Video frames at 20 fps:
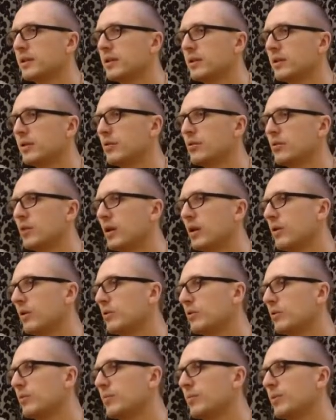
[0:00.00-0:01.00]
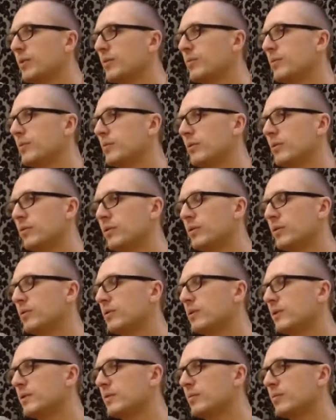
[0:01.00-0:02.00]
A lot of people go into
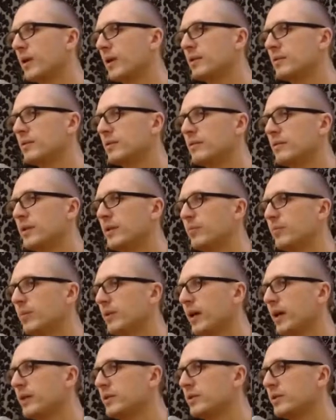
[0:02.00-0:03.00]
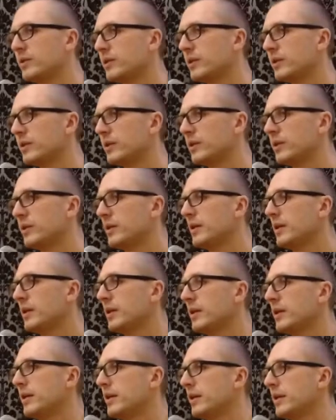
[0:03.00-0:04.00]
this massive depression
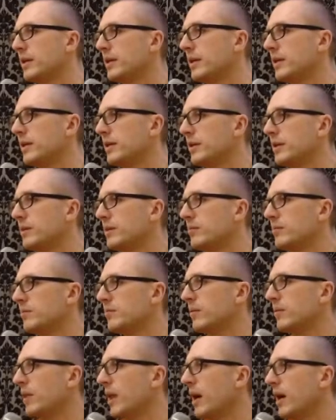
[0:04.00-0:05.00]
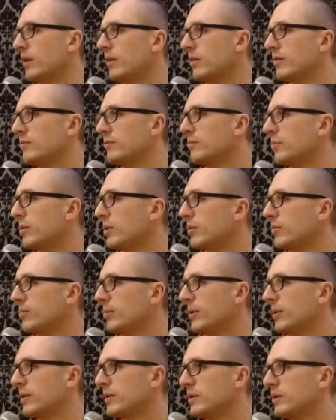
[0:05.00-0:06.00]
and lack of
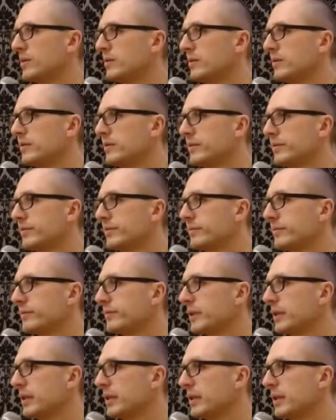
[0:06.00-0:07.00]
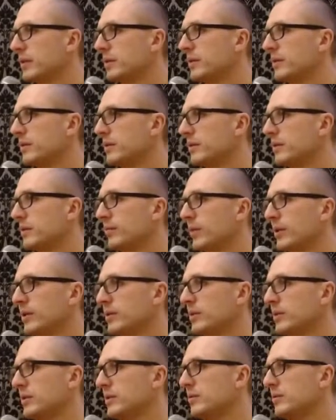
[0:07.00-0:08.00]
purpose. And as I
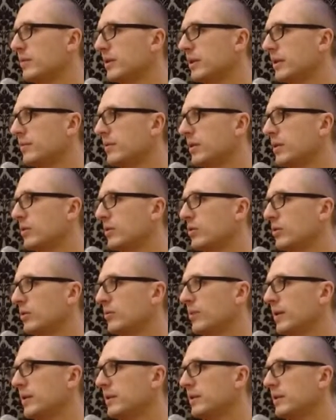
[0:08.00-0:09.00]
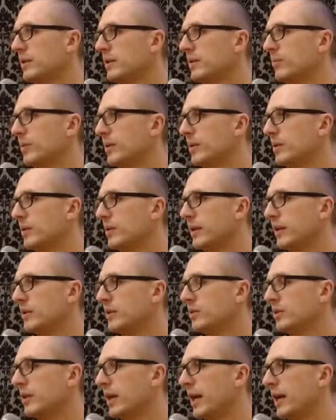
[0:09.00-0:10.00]
mentioned, it's very well documented, the middle age
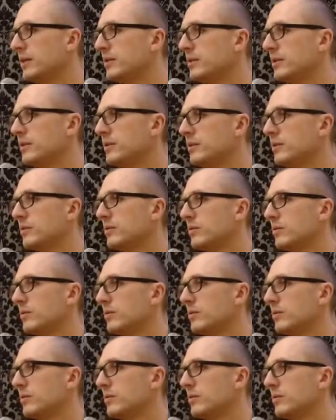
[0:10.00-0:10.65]
crisis.